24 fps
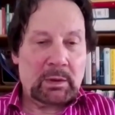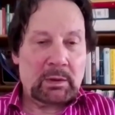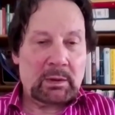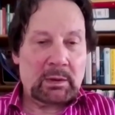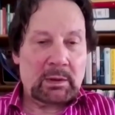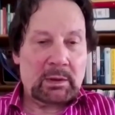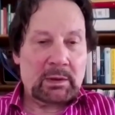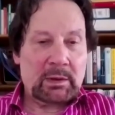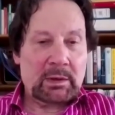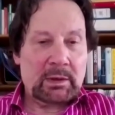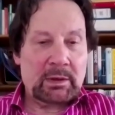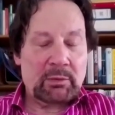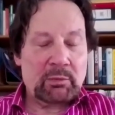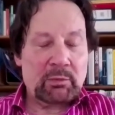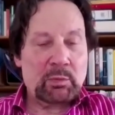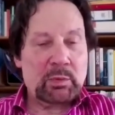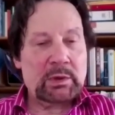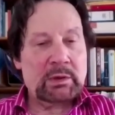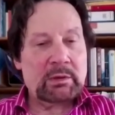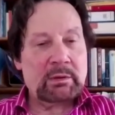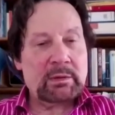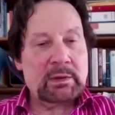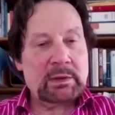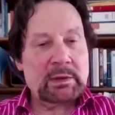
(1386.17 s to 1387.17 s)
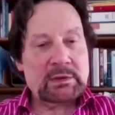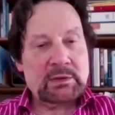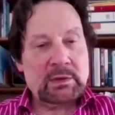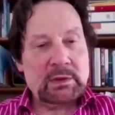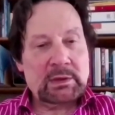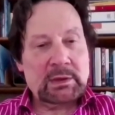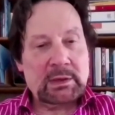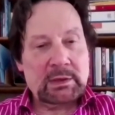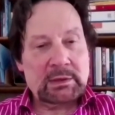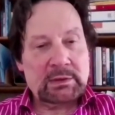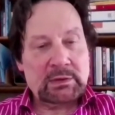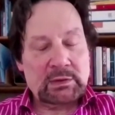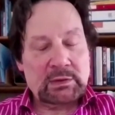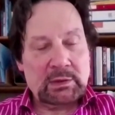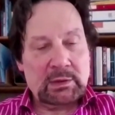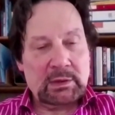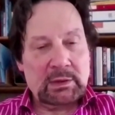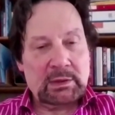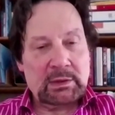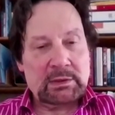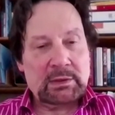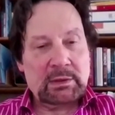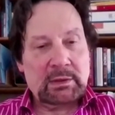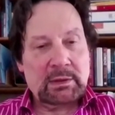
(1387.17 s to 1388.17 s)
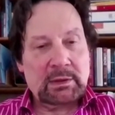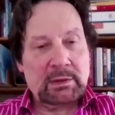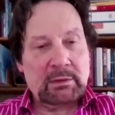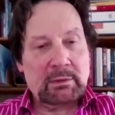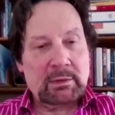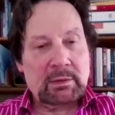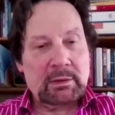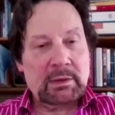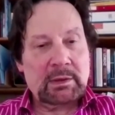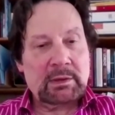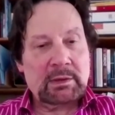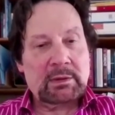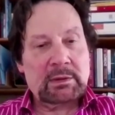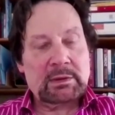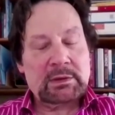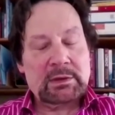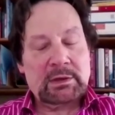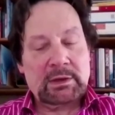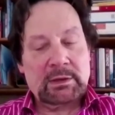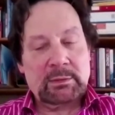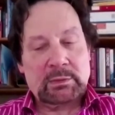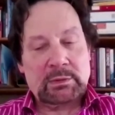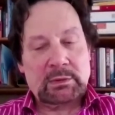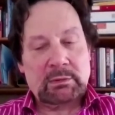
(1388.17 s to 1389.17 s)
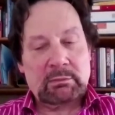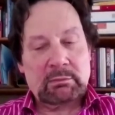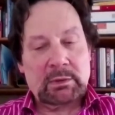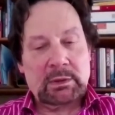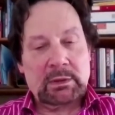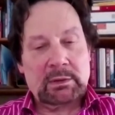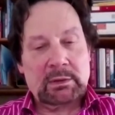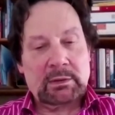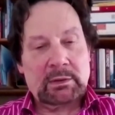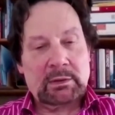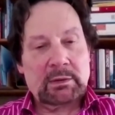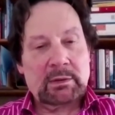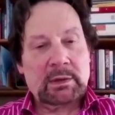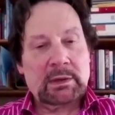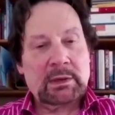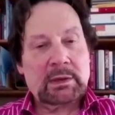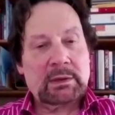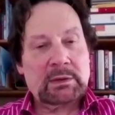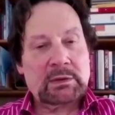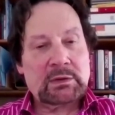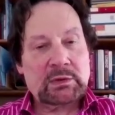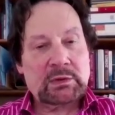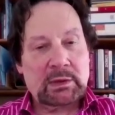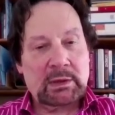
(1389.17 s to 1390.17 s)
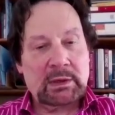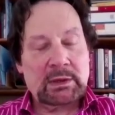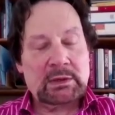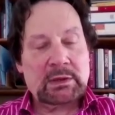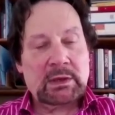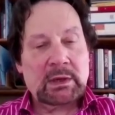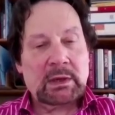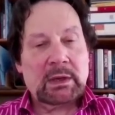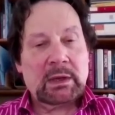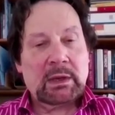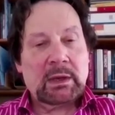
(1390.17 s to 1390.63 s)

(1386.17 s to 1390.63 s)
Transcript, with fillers: uh, and one of the things they had said in the in the Times of London, they had said